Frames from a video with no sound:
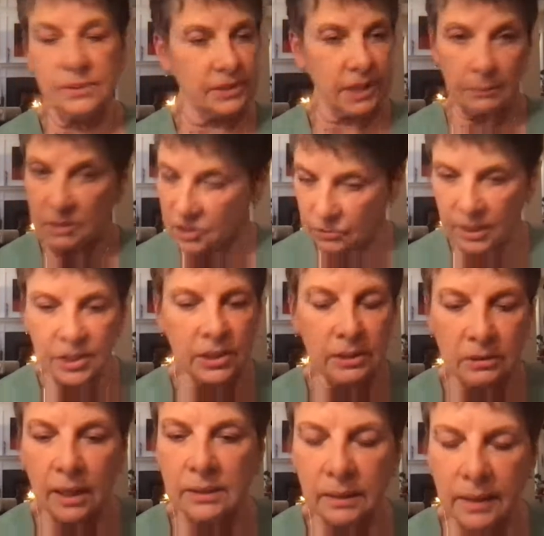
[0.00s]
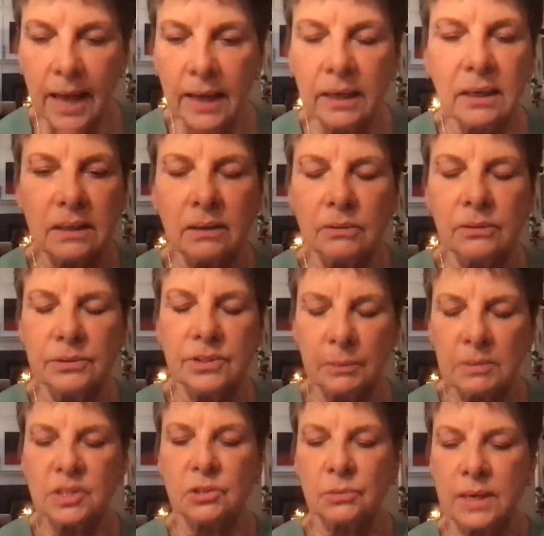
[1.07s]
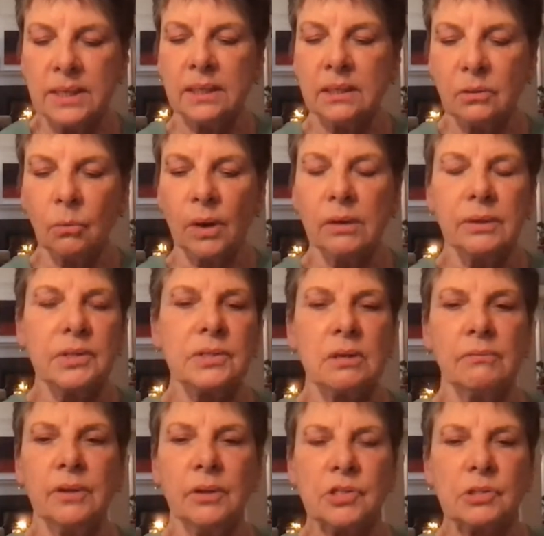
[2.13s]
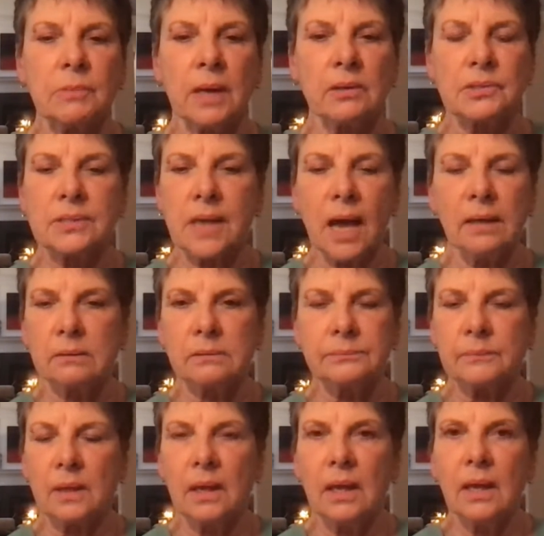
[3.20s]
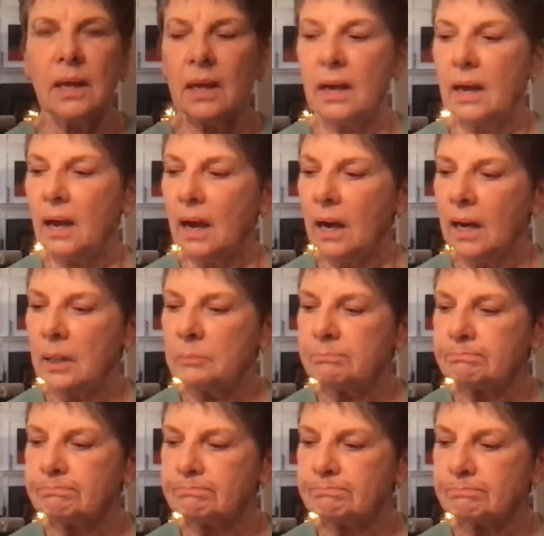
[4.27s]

demonstrating demonstrating an awareness of the instrumental style. How